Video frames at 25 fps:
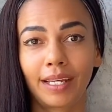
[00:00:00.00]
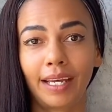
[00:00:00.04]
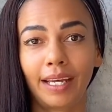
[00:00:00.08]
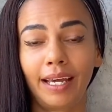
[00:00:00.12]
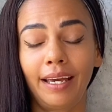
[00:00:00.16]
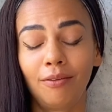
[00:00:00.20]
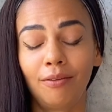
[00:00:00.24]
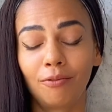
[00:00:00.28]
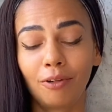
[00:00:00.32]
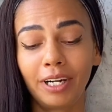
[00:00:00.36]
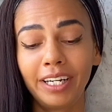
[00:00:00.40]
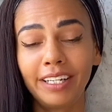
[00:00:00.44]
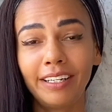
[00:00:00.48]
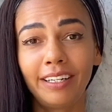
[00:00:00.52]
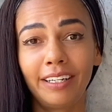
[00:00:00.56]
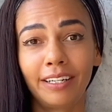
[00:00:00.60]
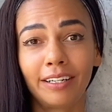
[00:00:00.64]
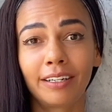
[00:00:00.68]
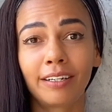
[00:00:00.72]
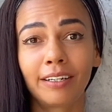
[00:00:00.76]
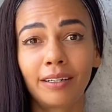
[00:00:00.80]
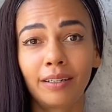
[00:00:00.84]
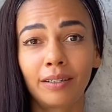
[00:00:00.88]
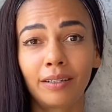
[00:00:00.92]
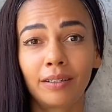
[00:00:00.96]
And right
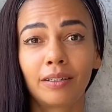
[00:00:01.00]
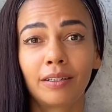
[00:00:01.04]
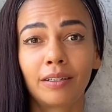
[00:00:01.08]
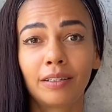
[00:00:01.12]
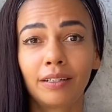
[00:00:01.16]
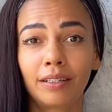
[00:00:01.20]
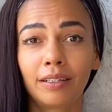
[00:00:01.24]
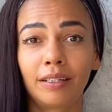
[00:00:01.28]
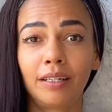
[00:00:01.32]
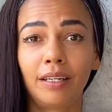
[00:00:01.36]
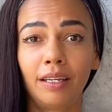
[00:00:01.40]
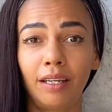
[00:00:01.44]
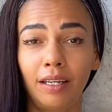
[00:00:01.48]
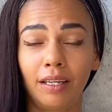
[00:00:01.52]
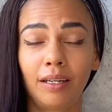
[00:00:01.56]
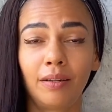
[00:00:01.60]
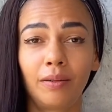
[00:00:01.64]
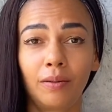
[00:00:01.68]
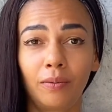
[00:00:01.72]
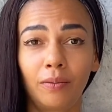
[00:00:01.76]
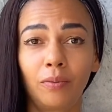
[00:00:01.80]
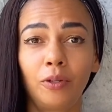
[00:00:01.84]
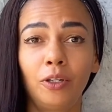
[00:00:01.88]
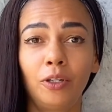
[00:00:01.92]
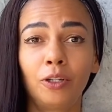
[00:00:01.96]
here,
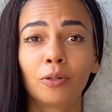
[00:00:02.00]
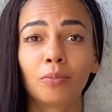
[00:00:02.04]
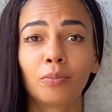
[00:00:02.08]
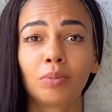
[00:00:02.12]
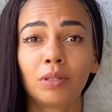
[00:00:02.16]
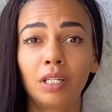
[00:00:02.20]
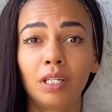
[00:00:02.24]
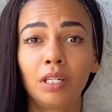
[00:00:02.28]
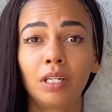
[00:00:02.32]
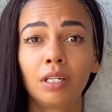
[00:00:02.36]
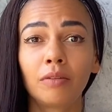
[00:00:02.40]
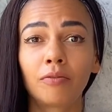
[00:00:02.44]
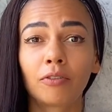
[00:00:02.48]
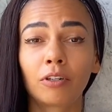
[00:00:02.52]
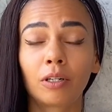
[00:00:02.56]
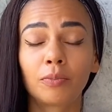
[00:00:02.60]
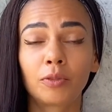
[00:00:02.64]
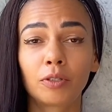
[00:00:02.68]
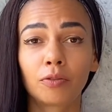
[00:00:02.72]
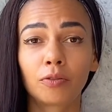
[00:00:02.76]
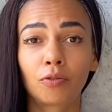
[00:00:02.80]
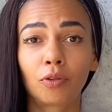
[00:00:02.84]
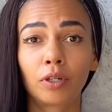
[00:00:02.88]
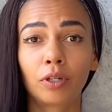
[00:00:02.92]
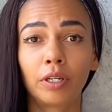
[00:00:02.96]
when you're bleeding for up
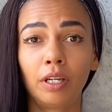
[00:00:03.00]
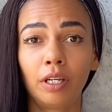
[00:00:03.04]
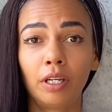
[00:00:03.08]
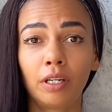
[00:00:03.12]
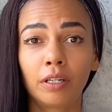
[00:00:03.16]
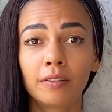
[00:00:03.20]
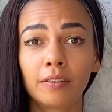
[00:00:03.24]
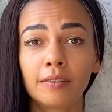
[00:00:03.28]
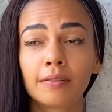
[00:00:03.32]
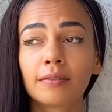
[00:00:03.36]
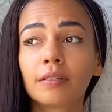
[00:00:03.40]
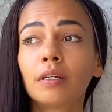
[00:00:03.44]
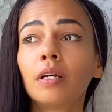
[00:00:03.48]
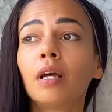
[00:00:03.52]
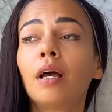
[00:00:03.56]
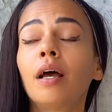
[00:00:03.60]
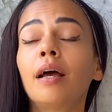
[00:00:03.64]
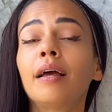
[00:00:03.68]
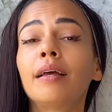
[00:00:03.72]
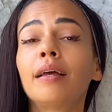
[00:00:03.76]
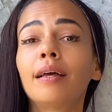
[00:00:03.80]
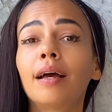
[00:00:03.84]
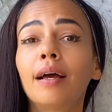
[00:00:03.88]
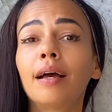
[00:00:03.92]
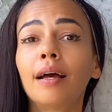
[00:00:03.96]
to 40 years,
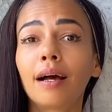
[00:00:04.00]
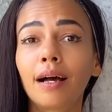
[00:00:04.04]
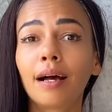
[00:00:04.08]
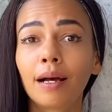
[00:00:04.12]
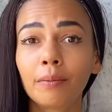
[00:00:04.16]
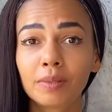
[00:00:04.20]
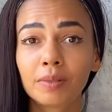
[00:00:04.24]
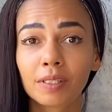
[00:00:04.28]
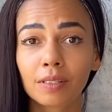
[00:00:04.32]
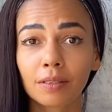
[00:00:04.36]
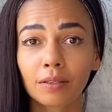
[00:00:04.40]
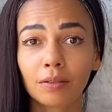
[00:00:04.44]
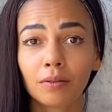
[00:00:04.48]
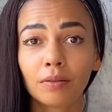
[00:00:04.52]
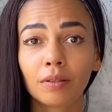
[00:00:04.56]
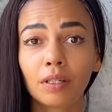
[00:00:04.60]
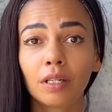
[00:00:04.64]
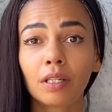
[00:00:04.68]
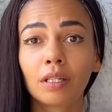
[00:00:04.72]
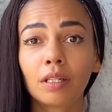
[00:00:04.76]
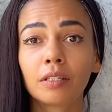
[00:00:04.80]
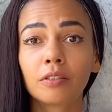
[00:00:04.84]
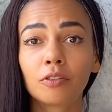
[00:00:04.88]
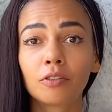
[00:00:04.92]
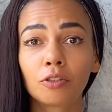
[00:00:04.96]
absolutely,
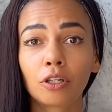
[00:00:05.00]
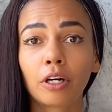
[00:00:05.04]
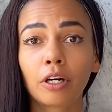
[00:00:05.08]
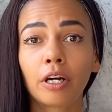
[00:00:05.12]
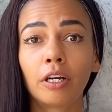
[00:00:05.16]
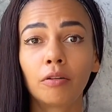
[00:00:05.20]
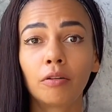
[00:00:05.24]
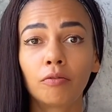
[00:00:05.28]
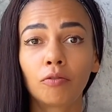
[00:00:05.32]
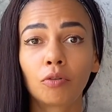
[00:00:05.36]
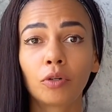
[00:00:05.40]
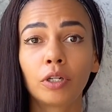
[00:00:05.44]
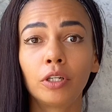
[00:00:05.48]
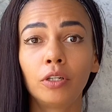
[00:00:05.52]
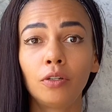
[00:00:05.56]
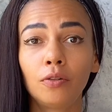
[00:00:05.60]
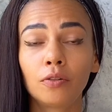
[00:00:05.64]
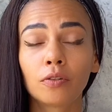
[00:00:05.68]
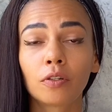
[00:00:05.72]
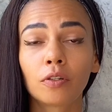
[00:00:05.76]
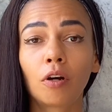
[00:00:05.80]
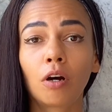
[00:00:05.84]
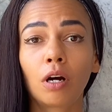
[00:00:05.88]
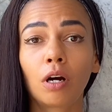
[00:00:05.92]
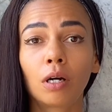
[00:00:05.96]
let's try and avoid
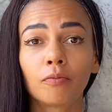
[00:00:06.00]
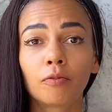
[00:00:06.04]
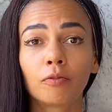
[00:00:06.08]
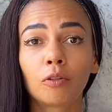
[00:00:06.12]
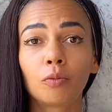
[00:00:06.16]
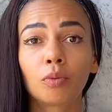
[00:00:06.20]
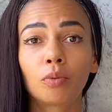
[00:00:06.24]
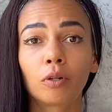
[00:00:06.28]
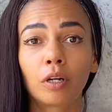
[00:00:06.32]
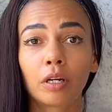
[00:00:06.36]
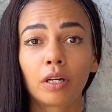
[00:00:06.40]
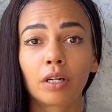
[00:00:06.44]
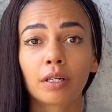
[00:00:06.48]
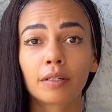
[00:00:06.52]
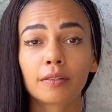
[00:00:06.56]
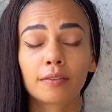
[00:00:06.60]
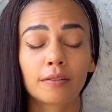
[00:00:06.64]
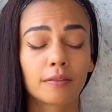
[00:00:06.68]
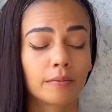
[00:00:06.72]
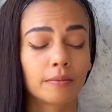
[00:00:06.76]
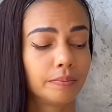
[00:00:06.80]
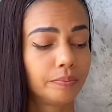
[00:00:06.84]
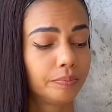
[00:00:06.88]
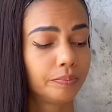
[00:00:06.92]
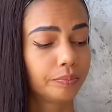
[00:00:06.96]
using harmful products.
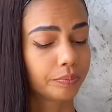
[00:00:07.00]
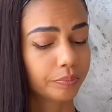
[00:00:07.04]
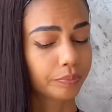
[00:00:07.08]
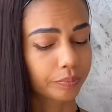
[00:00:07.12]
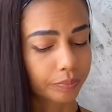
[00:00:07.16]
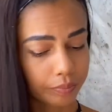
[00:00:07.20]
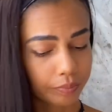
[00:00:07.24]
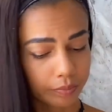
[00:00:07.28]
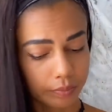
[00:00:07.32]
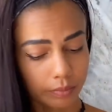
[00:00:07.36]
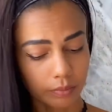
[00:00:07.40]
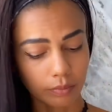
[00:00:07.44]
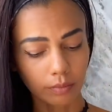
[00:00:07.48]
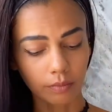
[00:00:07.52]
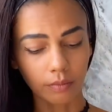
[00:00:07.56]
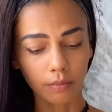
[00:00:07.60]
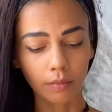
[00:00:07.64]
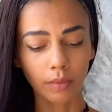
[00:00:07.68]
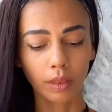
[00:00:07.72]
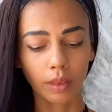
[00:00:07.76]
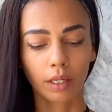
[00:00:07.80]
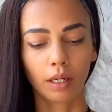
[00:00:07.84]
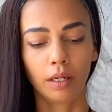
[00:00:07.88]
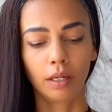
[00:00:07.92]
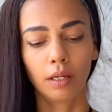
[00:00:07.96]

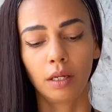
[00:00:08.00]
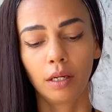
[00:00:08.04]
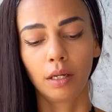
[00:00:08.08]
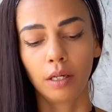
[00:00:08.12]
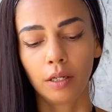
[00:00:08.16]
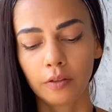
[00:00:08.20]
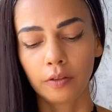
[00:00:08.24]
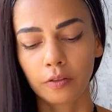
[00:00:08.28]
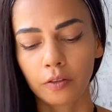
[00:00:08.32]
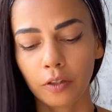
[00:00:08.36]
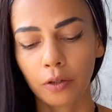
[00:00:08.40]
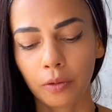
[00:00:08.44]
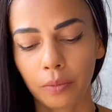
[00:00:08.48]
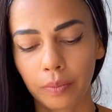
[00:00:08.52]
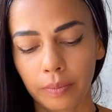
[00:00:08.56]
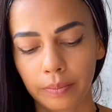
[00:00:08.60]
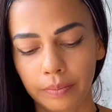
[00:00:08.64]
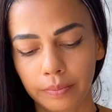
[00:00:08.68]
So,